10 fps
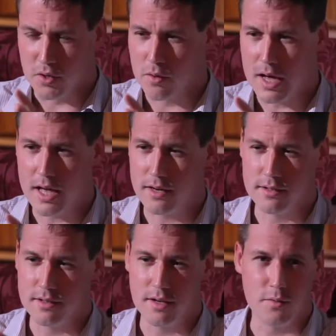in your head,
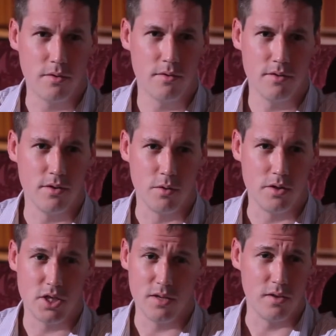and you know what, you're not
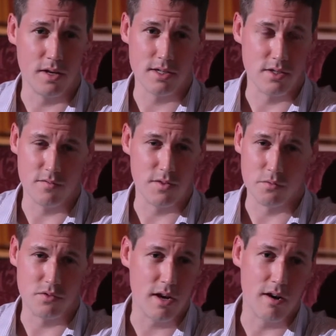achieving it because you
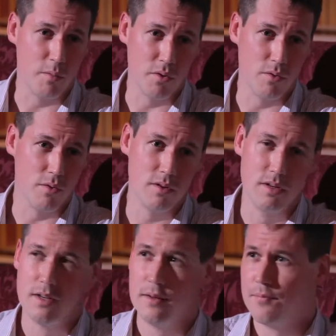feel terrible, or
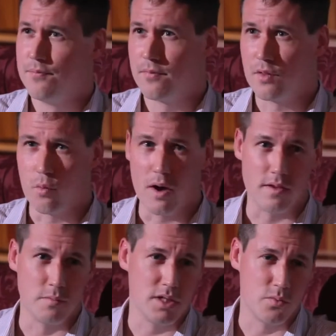the
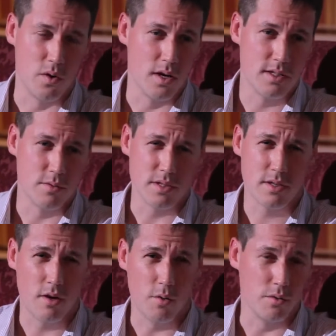weather's much worse, or it's
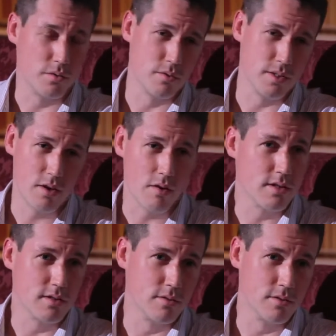colder, or it's
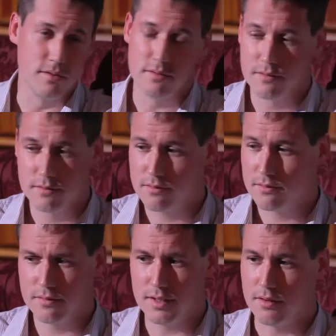hotter, or
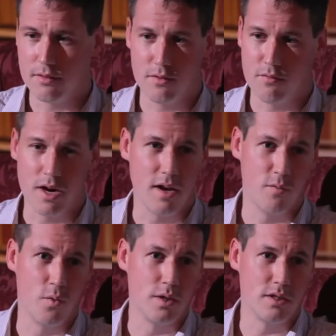you know, you run out
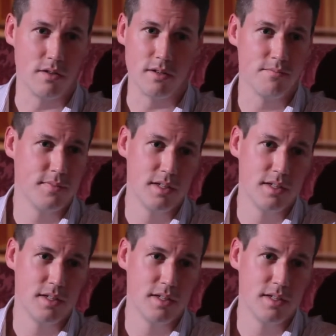of water on a